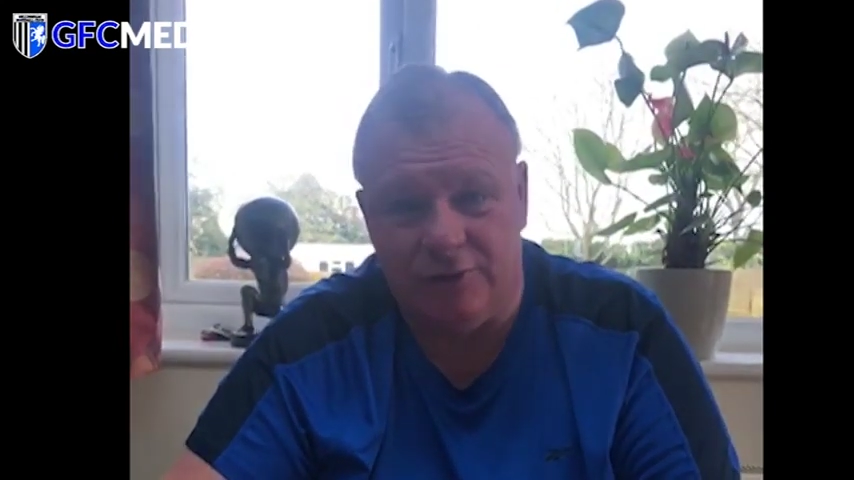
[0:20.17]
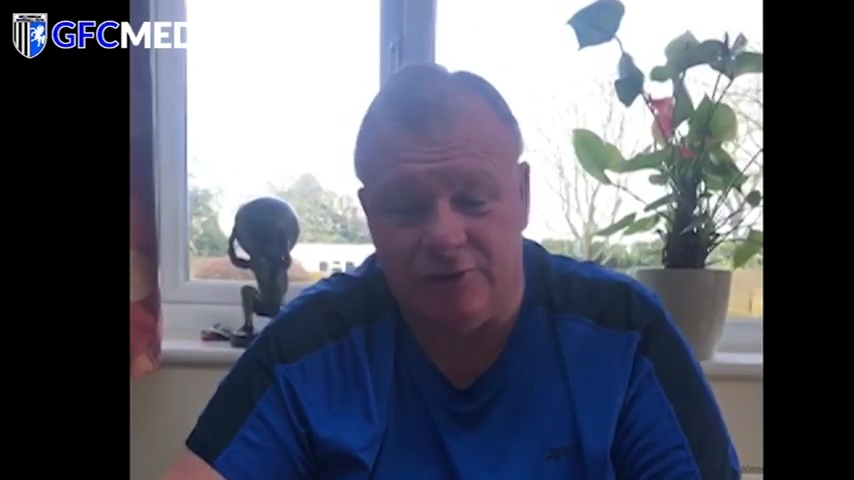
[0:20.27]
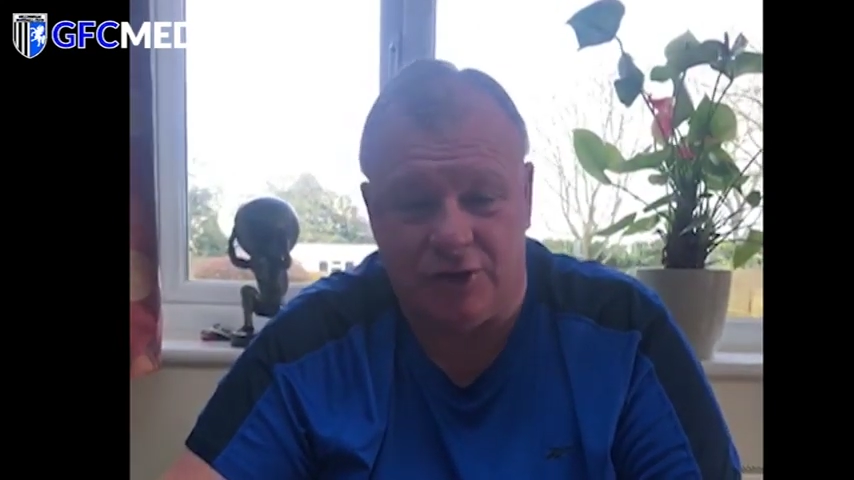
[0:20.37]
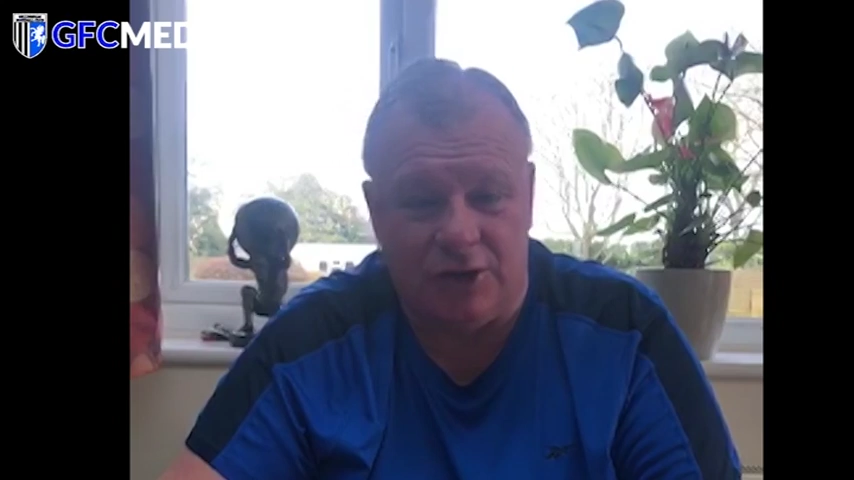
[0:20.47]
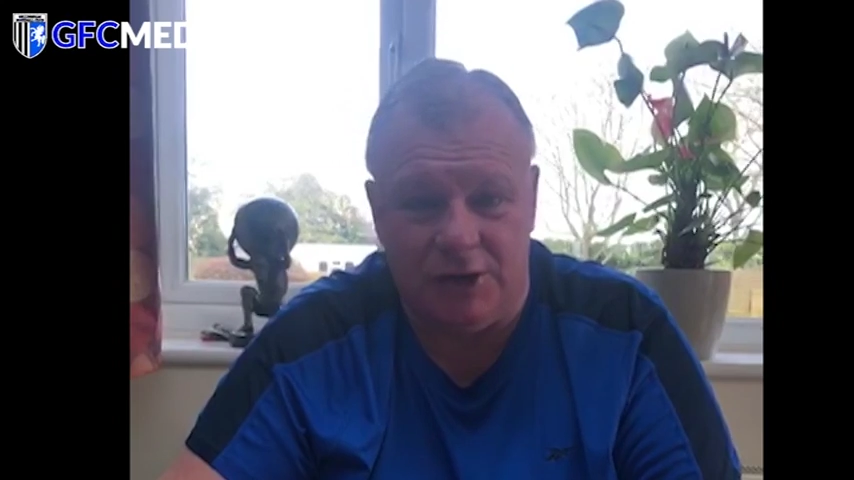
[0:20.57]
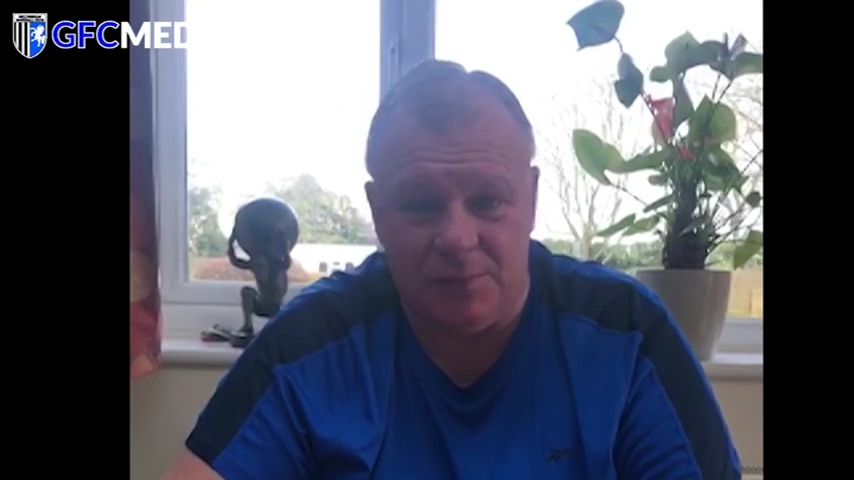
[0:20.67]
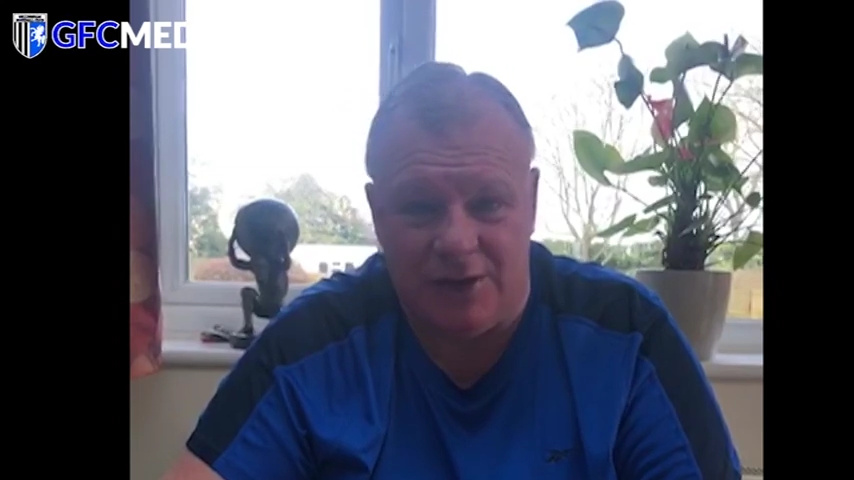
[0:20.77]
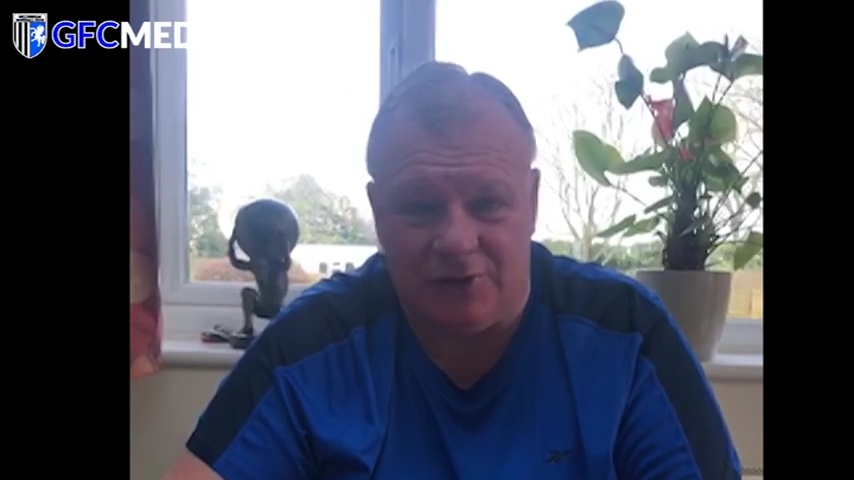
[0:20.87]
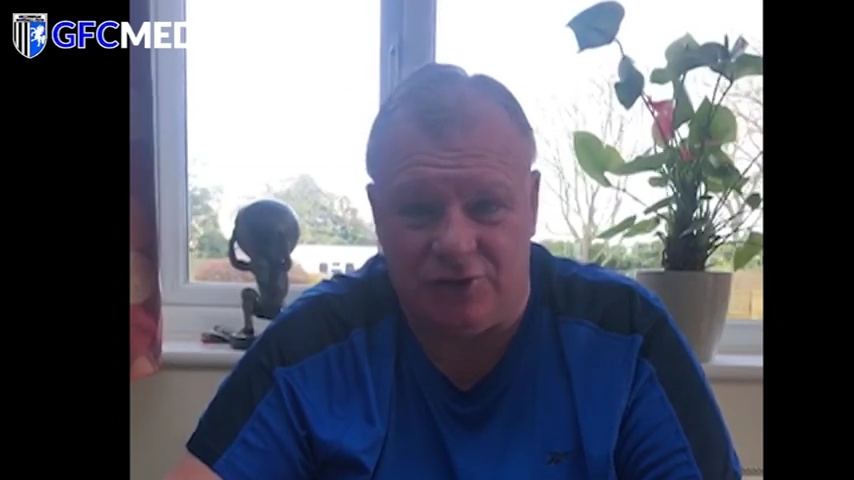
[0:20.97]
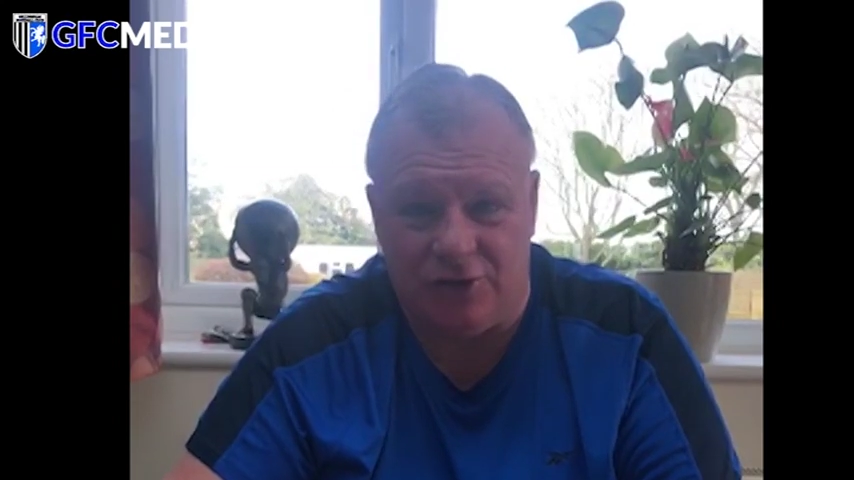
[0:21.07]
there's a clear
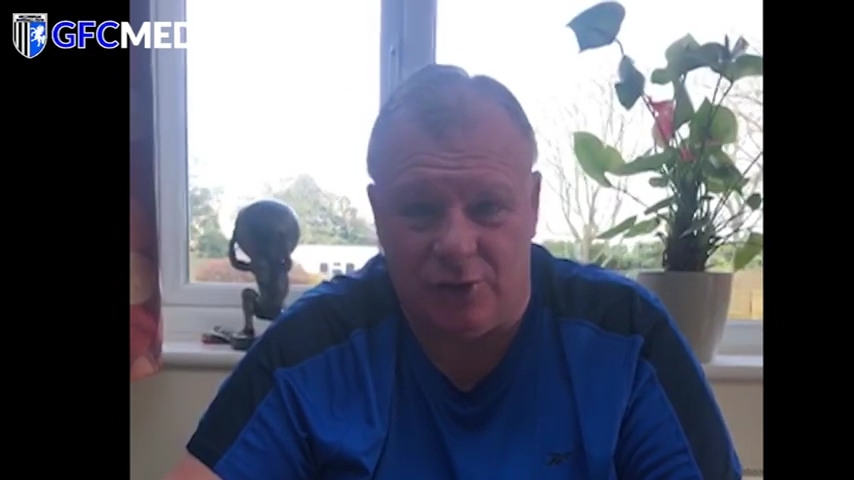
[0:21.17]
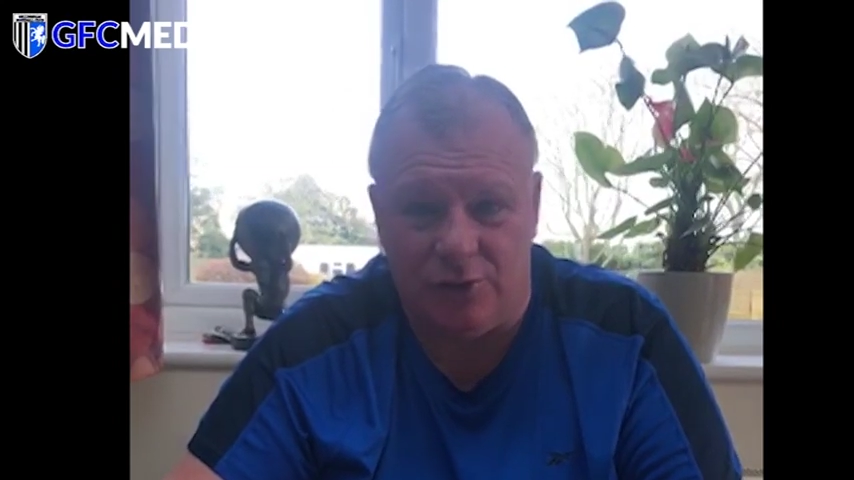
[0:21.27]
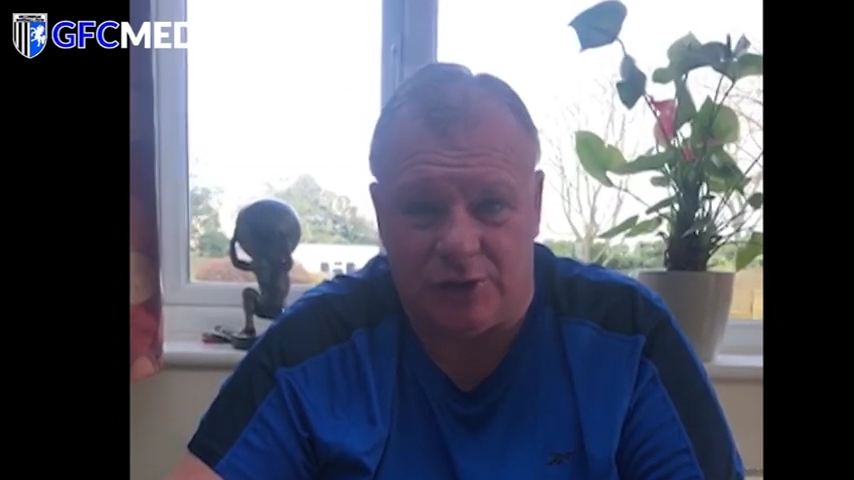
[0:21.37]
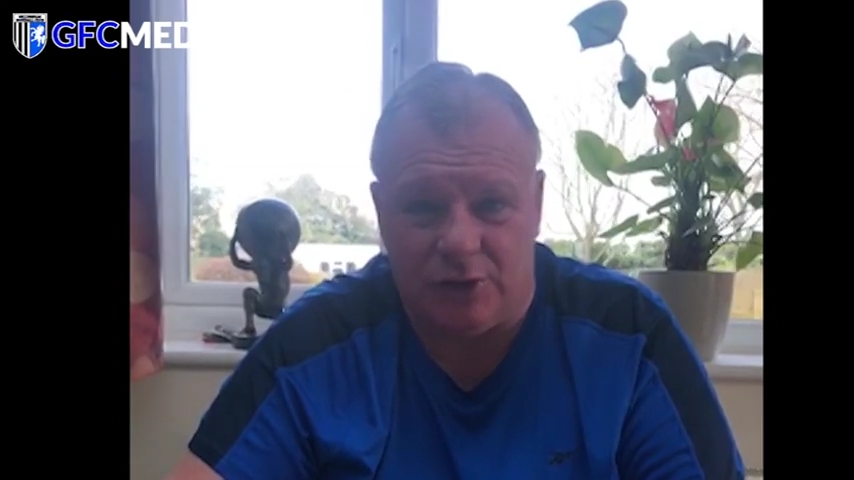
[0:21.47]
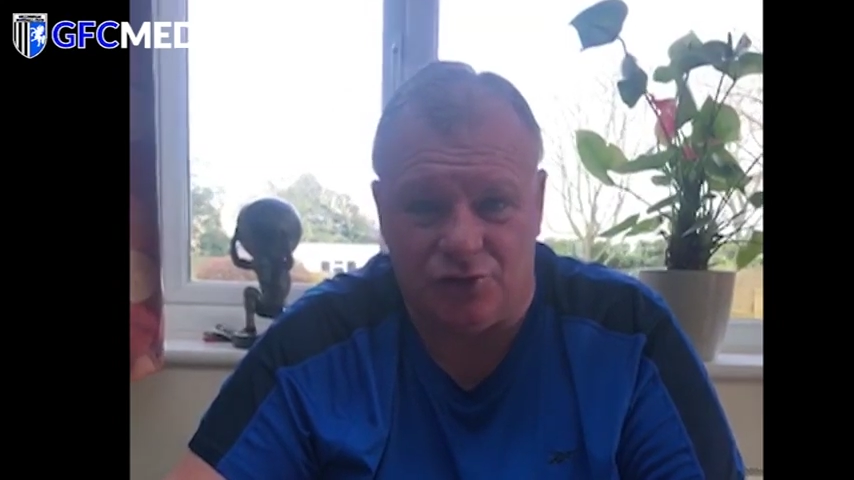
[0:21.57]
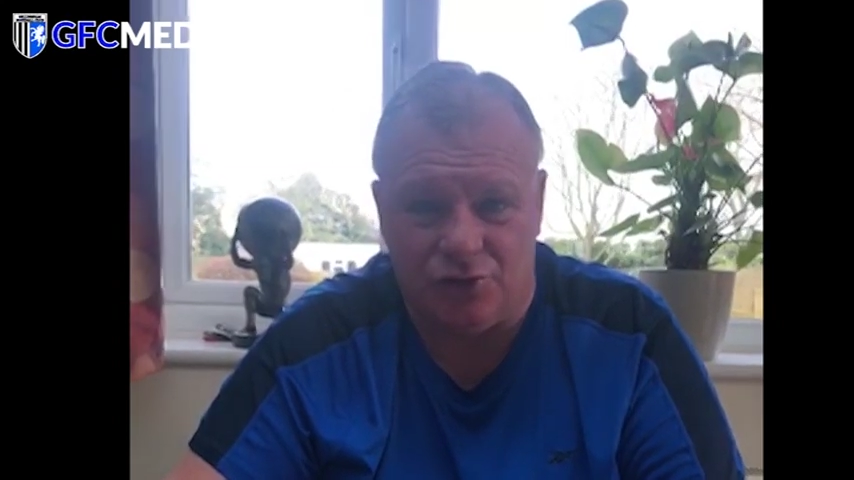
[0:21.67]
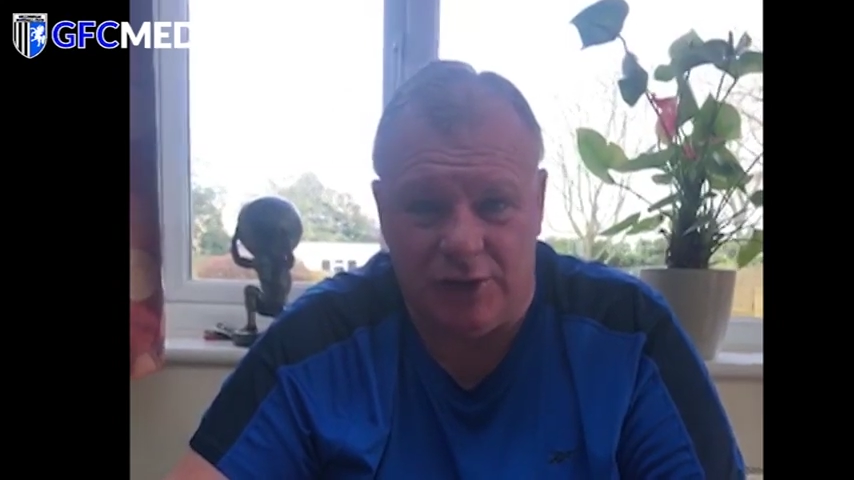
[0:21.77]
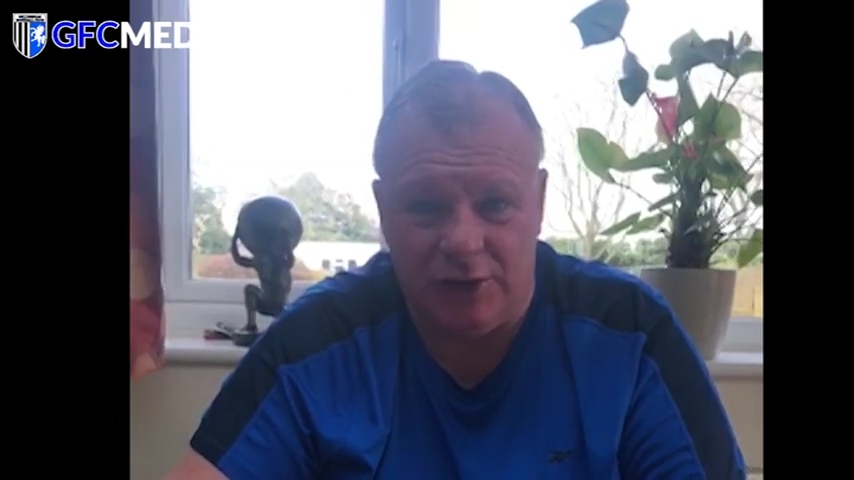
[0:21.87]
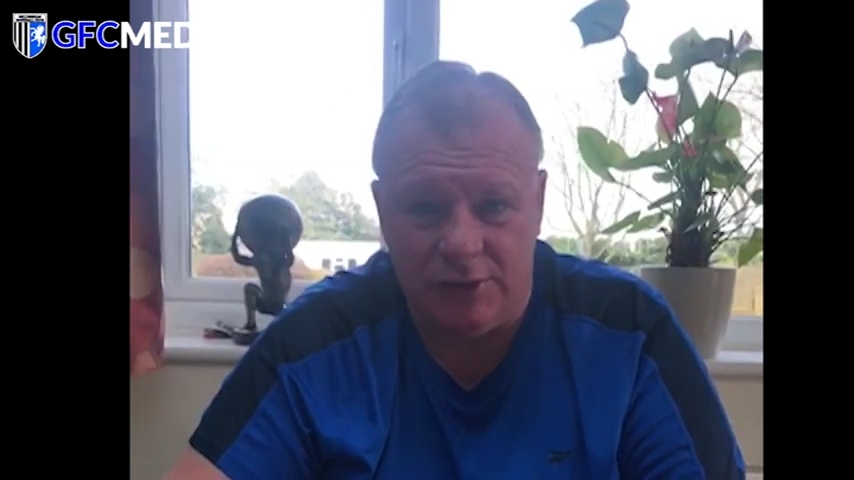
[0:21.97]
message around the country: